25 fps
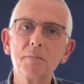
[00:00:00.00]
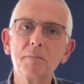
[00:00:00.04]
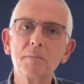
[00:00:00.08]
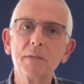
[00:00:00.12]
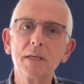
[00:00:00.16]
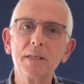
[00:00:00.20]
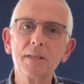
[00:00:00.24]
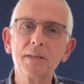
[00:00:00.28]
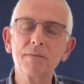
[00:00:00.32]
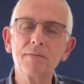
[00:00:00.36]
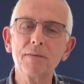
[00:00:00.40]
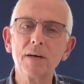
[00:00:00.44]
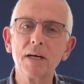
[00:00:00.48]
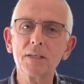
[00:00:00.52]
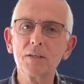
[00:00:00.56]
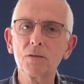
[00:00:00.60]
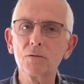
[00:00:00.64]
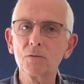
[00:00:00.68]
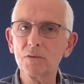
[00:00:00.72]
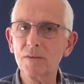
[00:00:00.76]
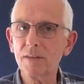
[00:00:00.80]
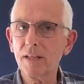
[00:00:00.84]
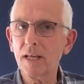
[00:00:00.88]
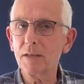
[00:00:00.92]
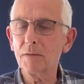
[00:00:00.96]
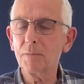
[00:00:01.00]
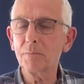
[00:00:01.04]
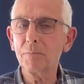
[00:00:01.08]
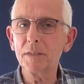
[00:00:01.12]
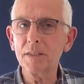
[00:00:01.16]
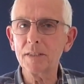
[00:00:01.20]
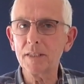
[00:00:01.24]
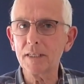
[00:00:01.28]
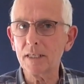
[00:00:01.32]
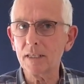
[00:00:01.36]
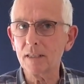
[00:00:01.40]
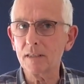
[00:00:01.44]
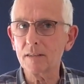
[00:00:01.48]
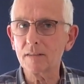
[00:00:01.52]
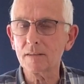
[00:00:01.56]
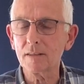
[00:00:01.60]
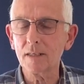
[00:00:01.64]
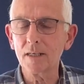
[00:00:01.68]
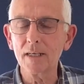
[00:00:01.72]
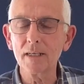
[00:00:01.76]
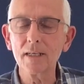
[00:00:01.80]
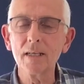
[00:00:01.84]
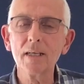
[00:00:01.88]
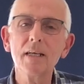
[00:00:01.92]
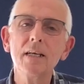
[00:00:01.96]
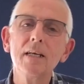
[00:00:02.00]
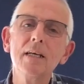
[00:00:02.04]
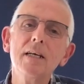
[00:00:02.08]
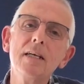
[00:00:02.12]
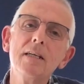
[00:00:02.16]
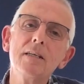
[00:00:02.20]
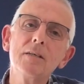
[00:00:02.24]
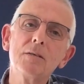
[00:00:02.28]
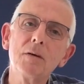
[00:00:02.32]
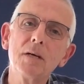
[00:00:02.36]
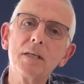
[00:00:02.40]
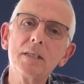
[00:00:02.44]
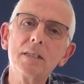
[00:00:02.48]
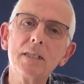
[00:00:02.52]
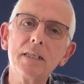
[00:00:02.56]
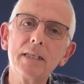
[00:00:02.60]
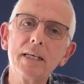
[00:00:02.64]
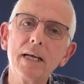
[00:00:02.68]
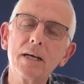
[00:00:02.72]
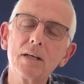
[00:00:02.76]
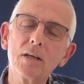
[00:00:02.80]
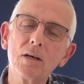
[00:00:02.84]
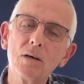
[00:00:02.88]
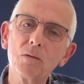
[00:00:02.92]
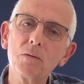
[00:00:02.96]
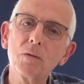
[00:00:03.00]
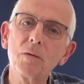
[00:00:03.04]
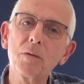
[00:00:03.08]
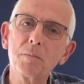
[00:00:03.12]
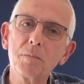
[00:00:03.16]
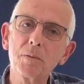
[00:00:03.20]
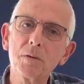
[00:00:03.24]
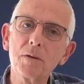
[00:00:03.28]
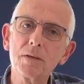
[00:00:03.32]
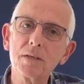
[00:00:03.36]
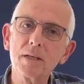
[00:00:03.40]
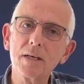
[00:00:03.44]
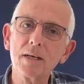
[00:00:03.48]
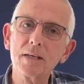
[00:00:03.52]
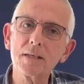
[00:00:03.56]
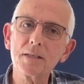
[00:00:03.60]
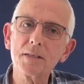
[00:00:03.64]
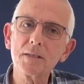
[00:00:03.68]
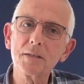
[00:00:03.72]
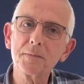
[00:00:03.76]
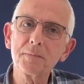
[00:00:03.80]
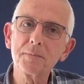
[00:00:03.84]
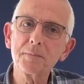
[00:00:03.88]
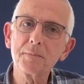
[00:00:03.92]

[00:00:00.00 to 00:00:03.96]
manufacturer or to that particular site to actually get hold of the product.